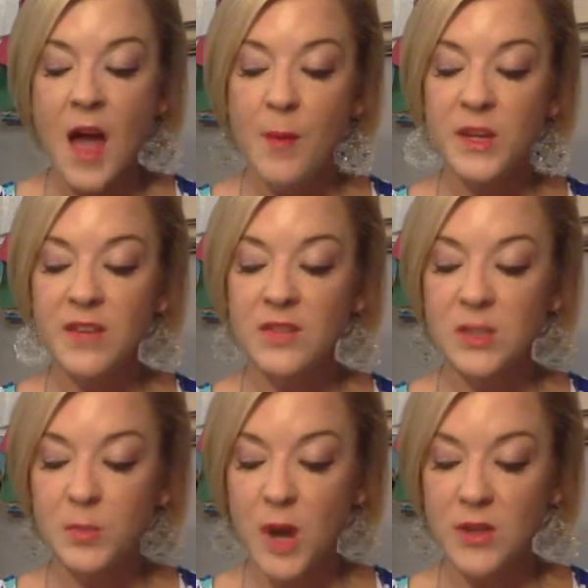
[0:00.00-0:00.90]
I'm going to give you
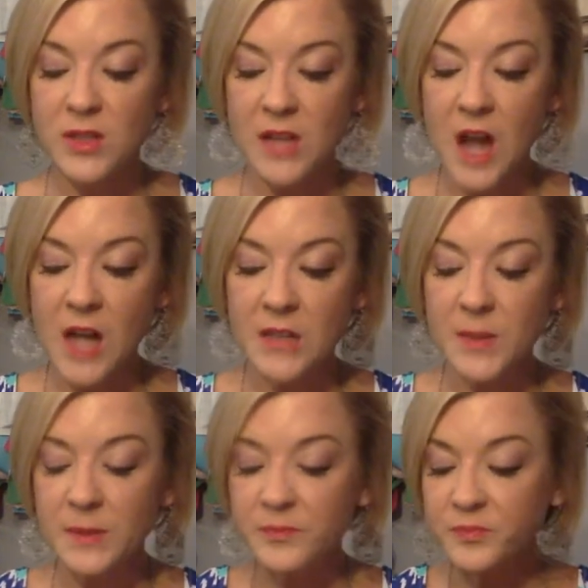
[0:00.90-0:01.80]
some pros and cons,
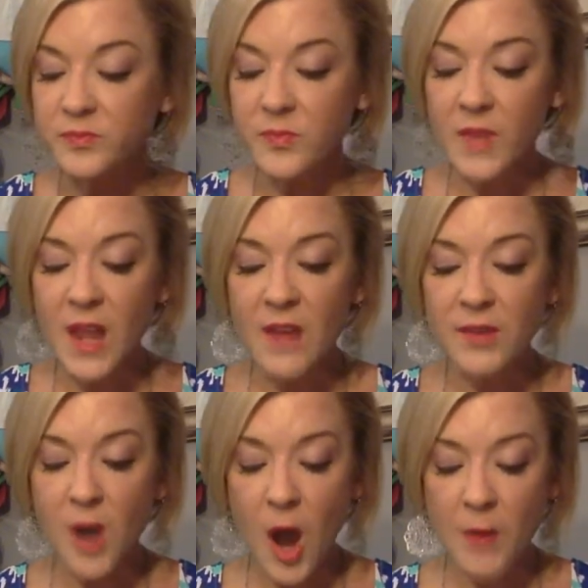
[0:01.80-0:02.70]
but if
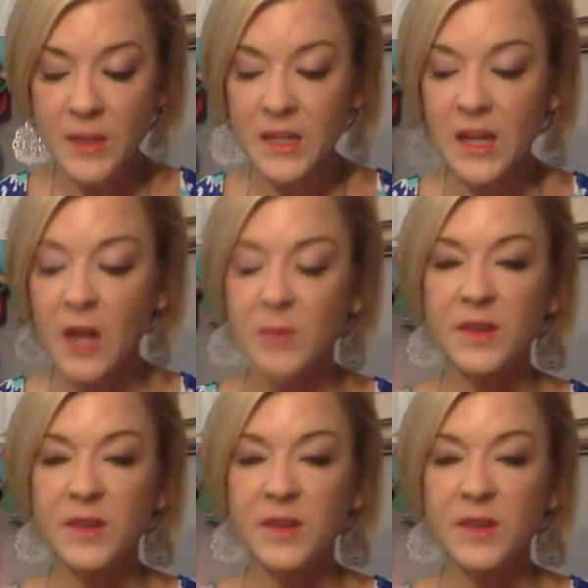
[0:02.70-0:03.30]
you open it up,